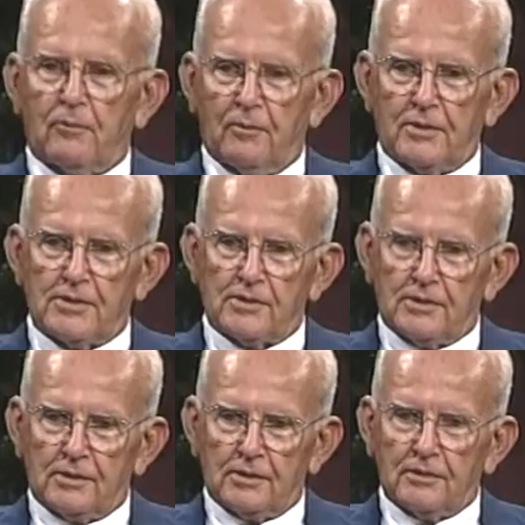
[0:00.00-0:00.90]
what we
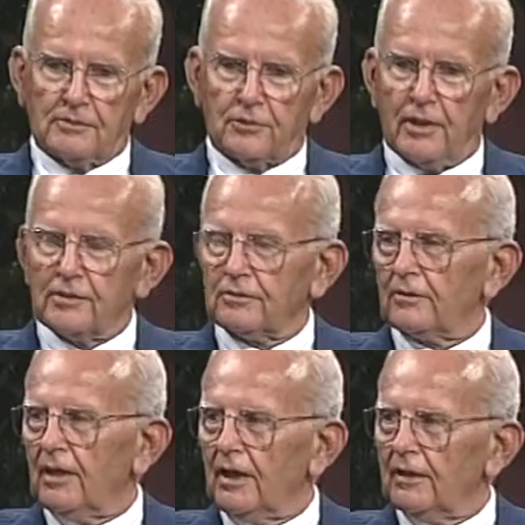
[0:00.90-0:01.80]
saw,
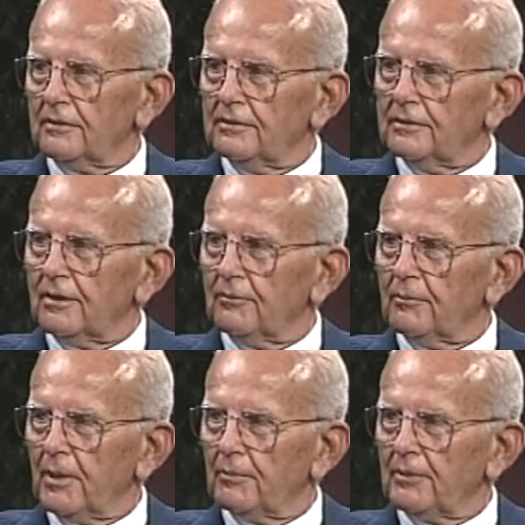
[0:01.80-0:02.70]
Treasure Island. I
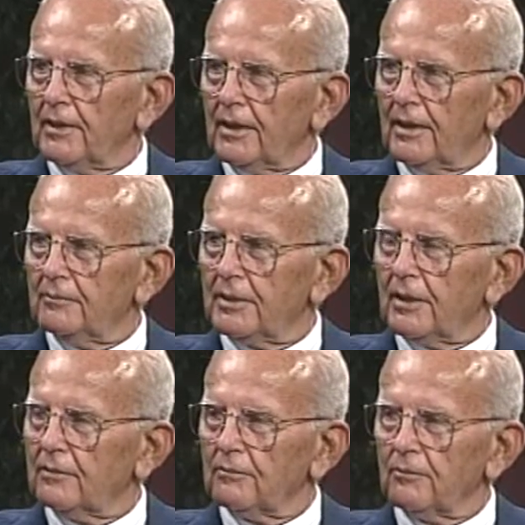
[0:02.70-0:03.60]
remember that, but
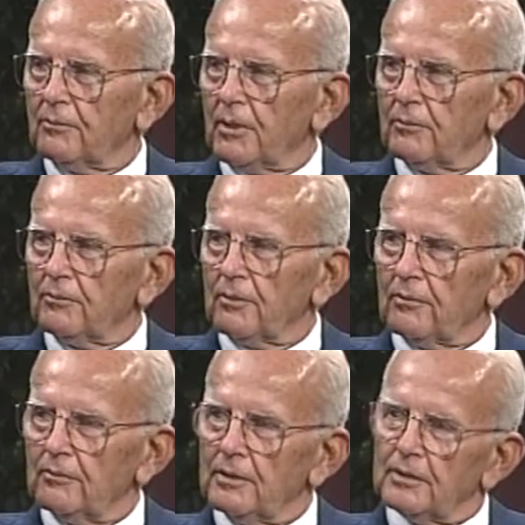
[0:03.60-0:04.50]
I don't remember where
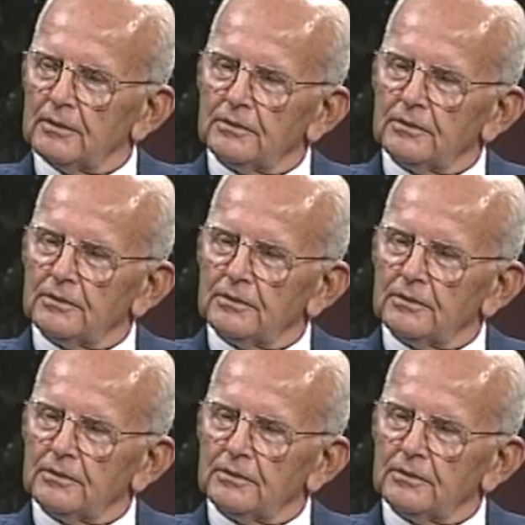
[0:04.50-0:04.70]
it was.